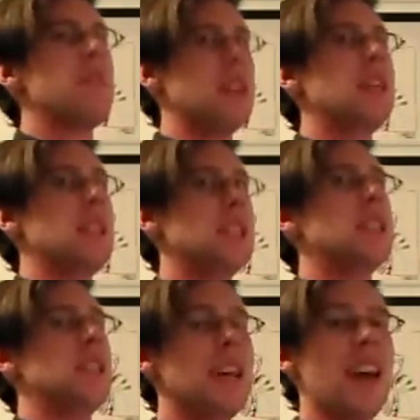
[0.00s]
No, I'm the
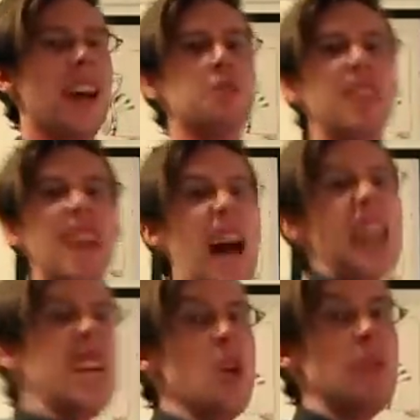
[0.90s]
villain.
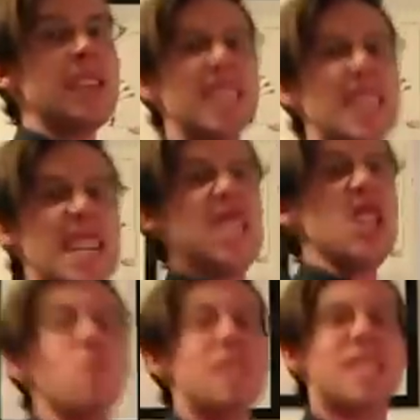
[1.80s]
And you're like, I knew
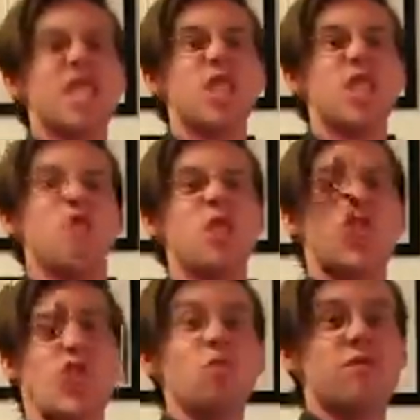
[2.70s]
it! I knew
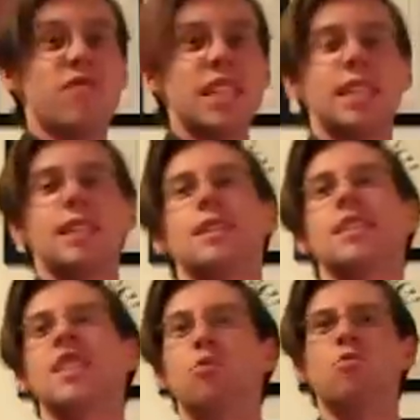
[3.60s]
it! You're so the
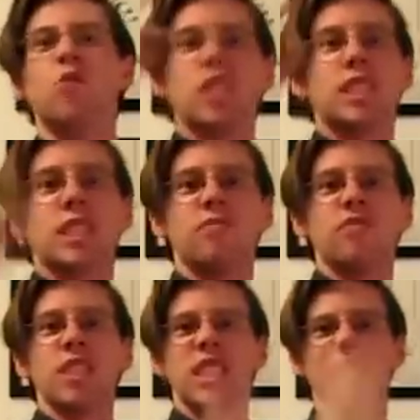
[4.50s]
villain! You
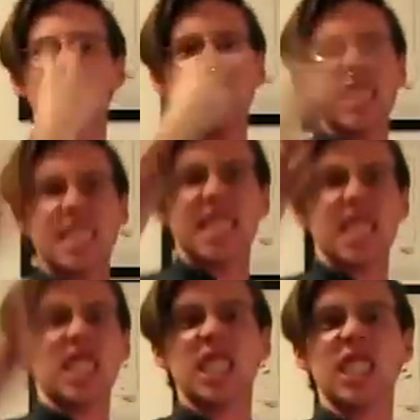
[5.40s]
look like the villain.
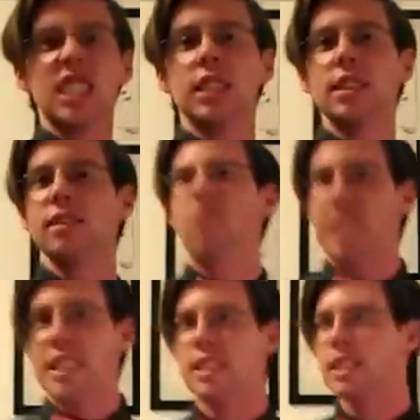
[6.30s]
The arts
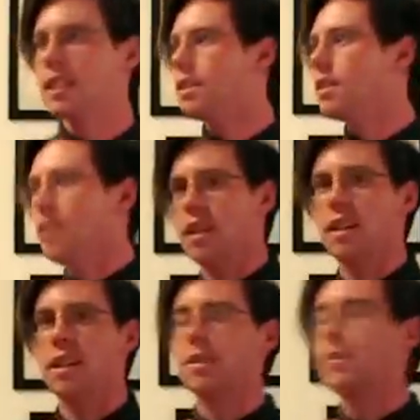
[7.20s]
are villain.
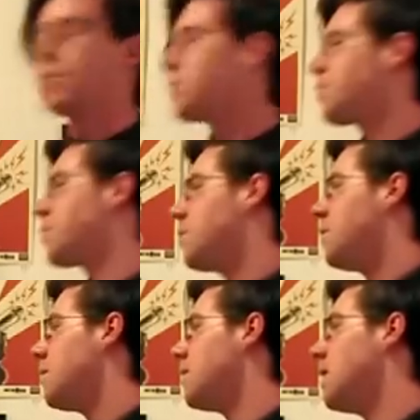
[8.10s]
Ah.
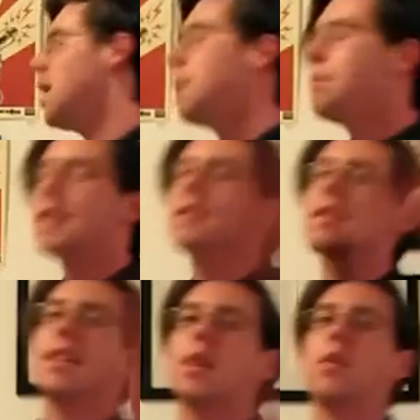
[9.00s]

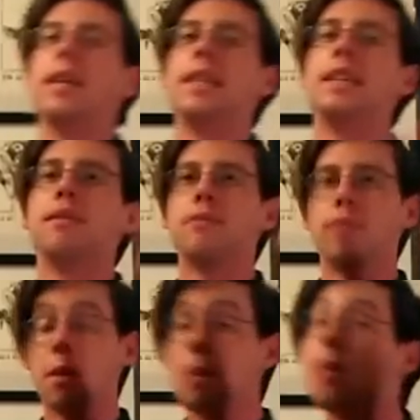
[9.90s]
But let's not take
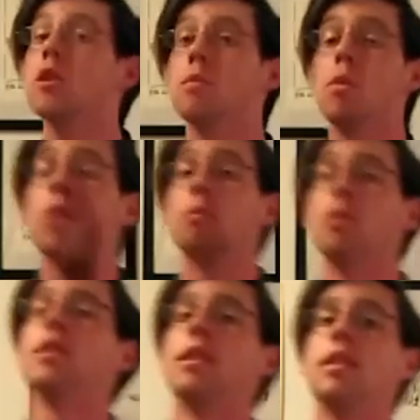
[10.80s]
away from the
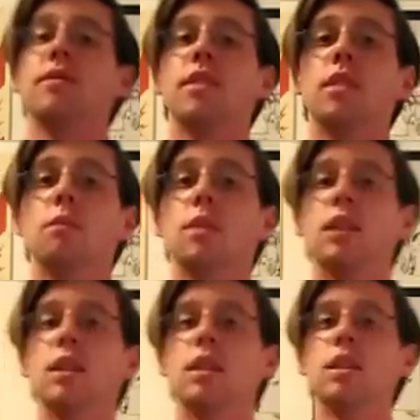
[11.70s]
most important person of
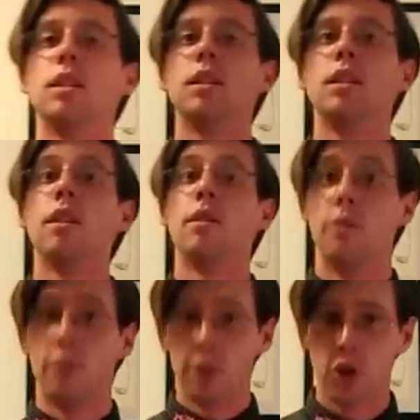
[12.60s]
this film.
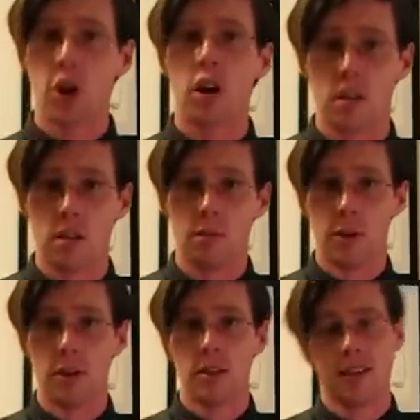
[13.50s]
The
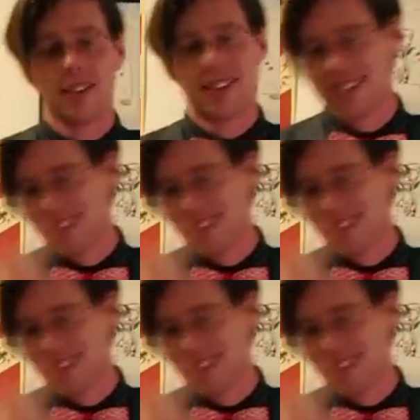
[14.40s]
Sharktopus.